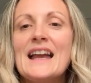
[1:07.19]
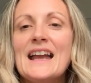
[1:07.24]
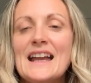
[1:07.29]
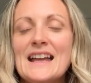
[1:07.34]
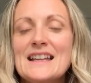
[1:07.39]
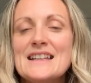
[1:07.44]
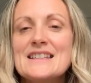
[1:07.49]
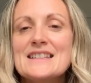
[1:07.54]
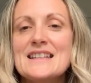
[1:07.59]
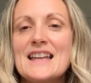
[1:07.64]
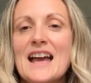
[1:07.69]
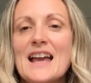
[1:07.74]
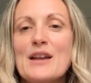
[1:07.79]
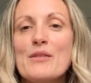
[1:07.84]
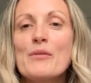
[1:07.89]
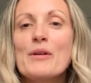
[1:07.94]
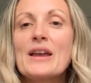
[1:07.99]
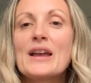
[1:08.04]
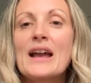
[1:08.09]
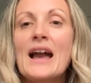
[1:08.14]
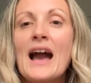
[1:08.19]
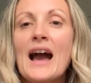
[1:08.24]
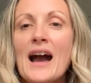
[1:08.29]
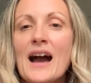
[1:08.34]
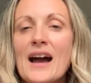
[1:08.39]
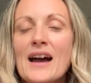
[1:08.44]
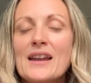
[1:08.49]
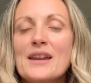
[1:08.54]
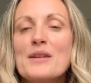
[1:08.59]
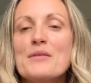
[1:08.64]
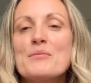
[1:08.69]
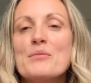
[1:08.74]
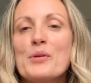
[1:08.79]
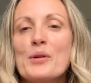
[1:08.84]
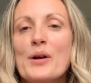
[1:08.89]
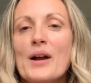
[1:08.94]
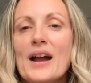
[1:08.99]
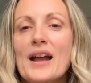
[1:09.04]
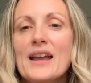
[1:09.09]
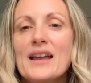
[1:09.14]
each day, we can
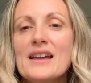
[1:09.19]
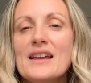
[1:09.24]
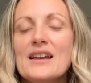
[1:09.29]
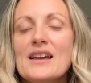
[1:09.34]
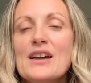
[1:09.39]
pray